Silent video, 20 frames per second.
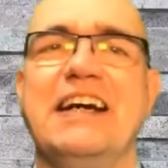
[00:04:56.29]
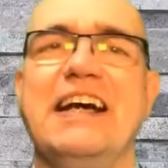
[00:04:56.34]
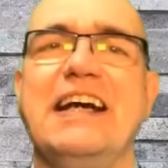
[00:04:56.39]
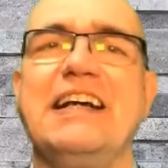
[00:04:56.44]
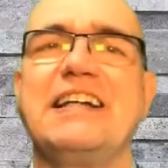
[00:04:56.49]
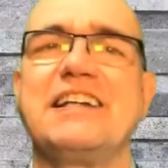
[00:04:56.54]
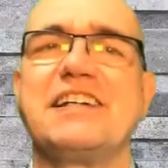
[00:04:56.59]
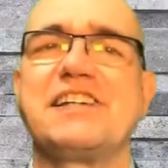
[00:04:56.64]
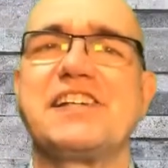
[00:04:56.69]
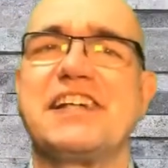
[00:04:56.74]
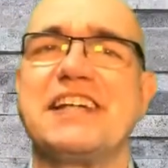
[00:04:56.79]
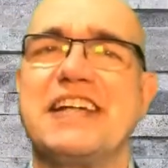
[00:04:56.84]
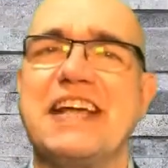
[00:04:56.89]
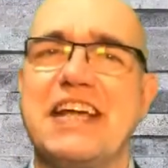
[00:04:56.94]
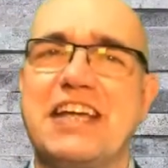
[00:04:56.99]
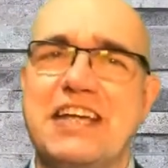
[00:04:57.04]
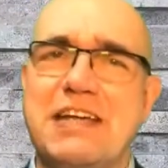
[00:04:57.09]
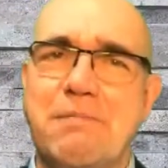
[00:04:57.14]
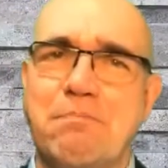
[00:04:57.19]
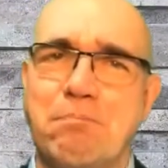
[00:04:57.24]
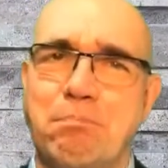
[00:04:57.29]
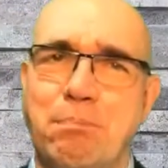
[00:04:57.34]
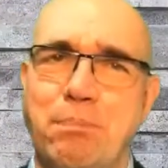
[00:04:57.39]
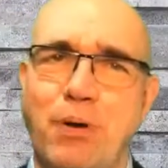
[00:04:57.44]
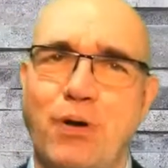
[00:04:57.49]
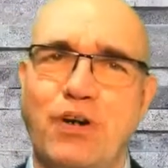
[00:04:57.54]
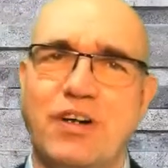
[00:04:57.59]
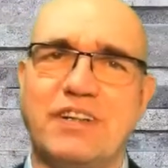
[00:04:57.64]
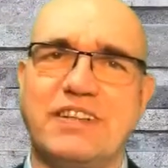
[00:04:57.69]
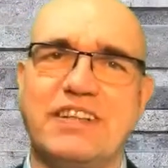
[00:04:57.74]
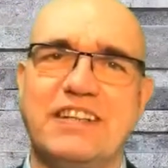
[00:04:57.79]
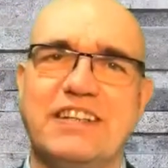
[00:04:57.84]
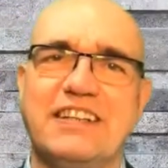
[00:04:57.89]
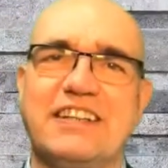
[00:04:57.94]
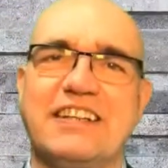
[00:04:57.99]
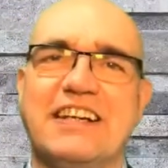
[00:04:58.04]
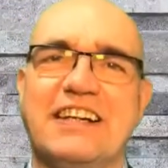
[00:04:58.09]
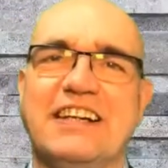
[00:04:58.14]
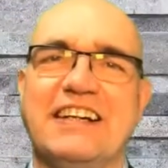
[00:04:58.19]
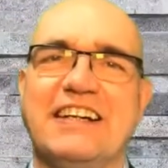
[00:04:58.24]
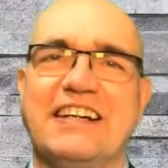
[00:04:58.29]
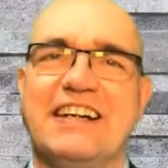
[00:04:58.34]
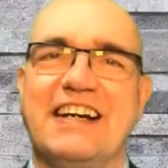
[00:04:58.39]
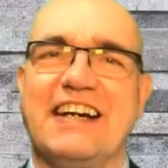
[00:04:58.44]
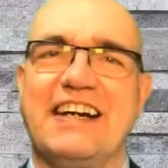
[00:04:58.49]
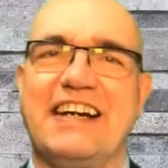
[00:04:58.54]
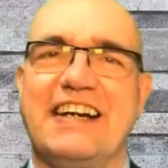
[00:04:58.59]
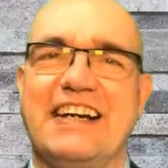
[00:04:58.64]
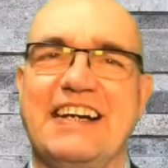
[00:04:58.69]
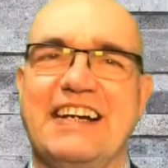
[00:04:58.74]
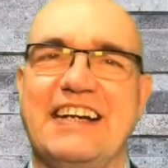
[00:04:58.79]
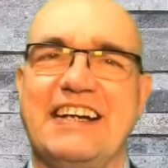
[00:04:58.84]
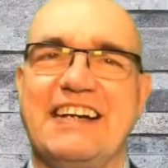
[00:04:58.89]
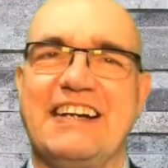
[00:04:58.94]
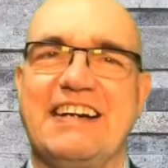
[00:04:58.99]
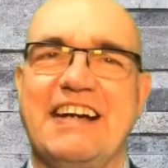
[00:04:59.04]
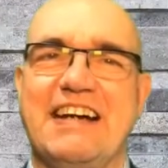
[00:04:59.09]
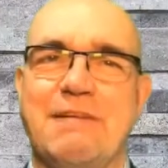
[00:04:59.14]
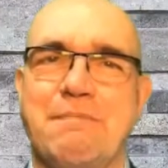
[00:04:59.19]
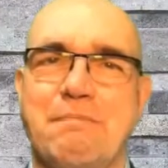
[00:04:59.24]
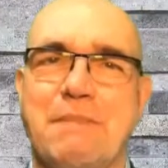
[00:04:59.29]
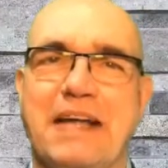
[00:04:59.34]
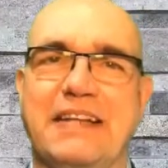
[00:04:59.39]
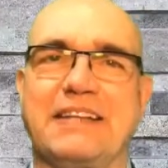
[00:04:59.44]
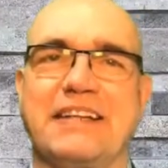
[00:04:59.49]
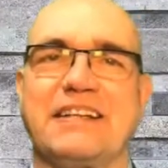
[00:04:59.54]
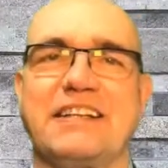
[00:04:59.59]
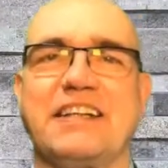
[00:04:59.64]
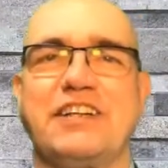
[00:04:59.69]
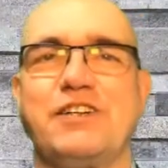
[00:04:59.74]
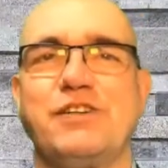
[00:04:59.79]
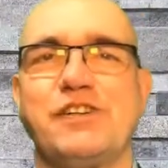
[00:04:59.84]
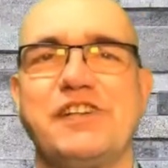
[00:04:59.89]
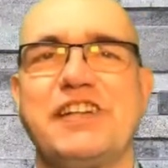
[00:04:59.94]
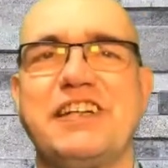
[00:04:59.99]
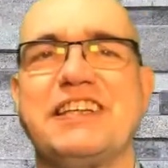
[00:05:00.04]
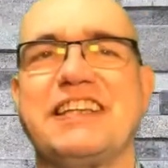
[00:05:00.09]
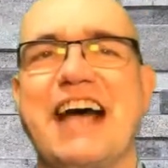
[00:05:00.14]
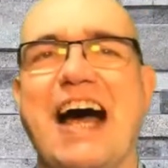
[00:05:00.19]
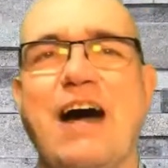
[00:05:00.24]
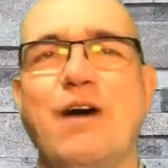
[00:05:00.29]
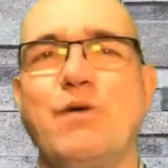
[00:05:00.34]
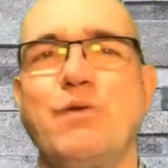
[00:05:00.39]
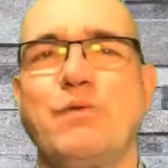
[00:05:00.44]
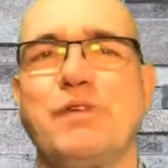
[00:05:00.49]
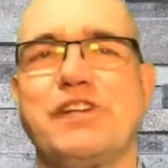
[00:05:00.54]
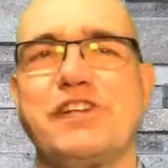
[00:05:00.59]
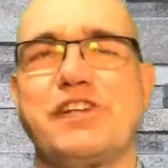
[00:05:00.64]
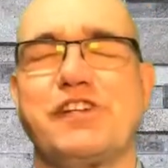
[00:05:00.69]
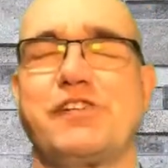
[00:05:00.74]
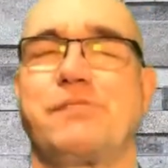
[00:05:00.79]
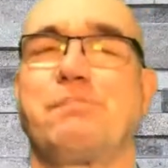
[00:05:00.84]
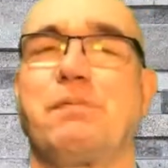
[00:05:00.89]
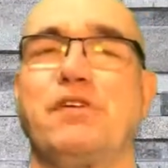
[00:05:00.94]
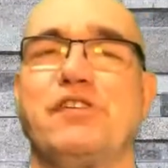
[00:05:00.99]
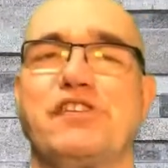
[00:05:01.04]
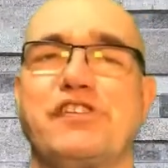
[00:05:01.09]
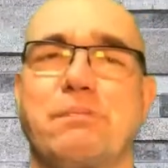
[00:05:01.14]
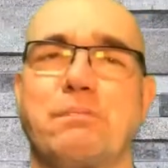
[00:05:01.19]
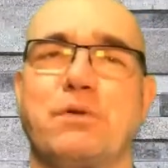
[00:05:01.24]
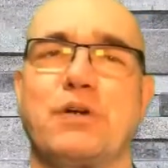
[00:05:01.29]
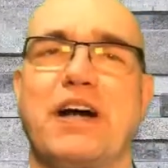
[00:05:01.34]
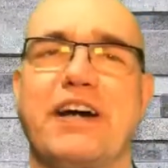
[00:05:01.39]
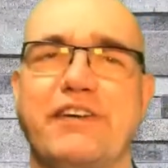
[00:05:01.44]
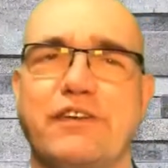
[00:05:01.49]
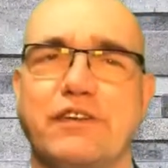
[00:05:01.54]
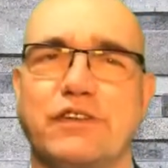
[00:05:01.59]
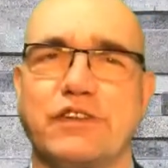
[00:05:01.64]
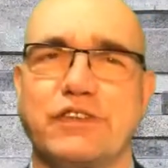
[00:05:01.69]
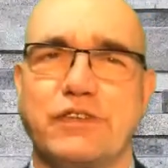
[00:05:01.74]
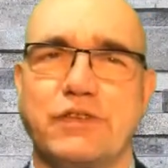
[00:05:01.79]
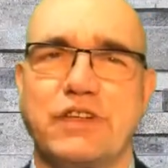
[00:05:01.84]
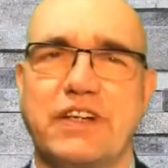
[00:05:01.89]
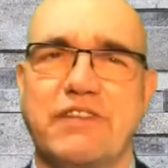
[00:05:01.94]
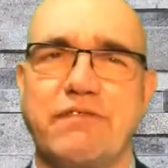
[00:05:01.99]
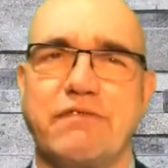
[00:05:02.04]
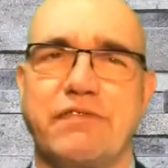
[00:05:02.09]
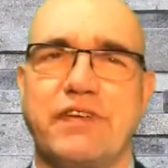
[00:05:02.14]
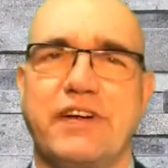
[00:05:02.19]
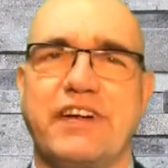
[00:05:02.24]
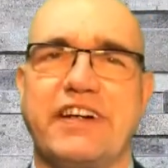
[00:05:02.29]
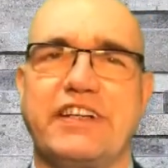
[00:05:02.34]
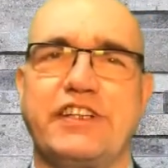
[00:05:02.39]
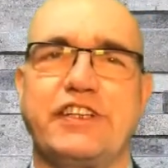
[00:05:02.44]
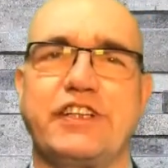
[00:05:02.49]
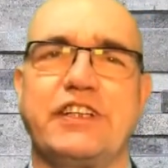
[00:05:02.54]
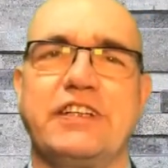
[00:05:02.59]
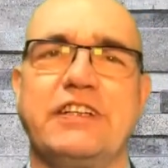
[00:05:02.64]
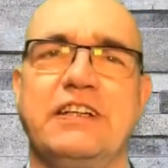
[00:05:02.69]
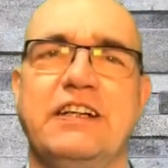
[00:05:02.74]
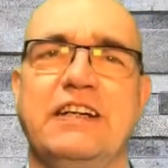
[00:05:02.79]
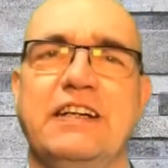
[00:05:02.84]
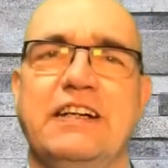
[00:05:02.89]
It is an important matter that you sit down with your sponsor prior to the invitation